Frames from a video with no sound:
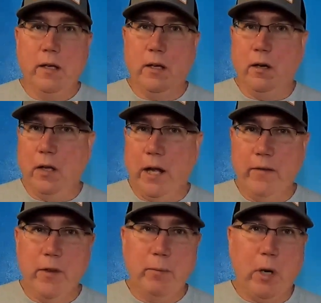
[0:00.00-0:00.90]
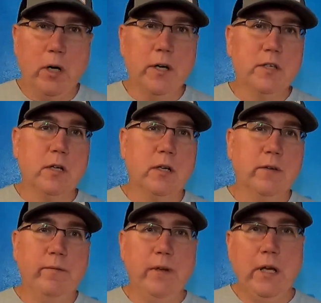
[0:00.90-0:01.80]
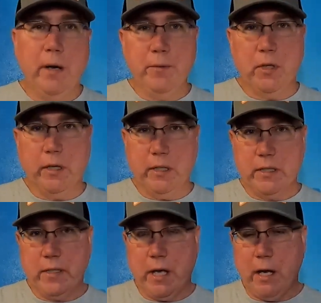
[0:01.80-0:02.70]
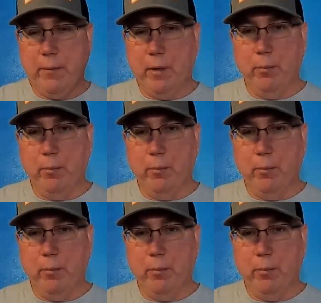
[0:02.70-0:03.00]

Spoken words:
You know, a lot of them are going to start to feed up during this time,